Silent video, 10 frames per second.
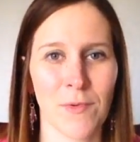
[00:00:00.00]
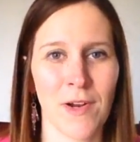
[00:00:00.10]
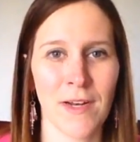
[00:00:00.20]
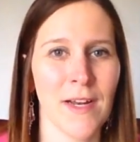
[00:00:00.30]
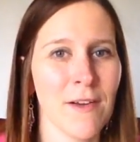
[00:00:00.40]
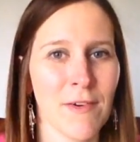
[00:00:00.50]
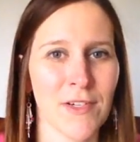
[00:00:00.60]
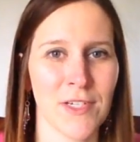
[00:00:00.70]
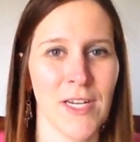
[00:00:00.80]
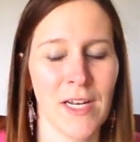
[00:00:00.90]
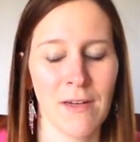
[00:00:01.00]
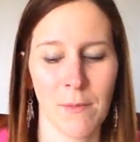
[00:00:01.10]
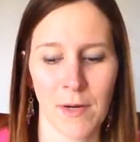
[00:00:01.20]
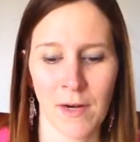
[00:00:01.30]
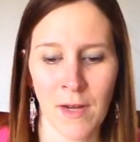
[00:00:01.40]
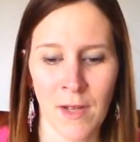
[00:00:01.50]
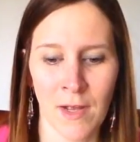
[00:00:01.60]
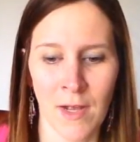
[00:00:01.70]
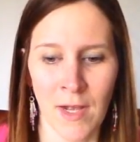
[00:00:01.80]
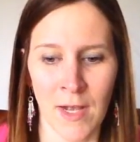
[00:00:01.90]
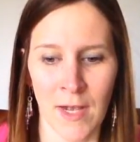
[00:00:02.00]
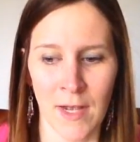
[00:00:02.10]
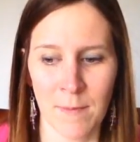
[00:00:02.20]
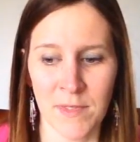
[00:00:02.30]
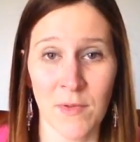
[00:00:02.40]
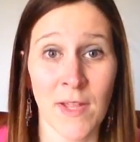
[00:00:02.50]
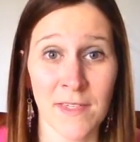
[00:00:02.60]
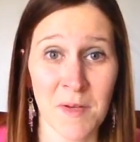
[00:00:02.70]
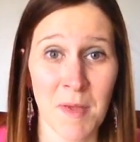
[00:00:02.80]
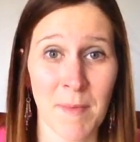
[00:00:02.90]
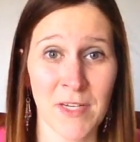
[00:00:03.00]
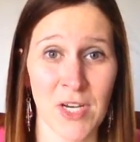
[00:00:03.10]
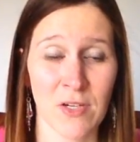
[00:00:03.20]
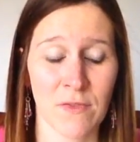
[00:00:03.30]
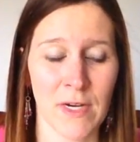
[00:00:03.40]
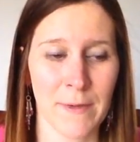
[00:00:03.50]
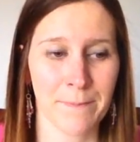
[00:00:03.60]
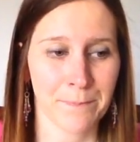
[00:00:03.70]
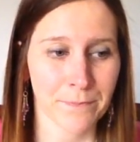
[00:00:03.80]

We're not in any rush to get anywhere. So that's gonna be a big change for him.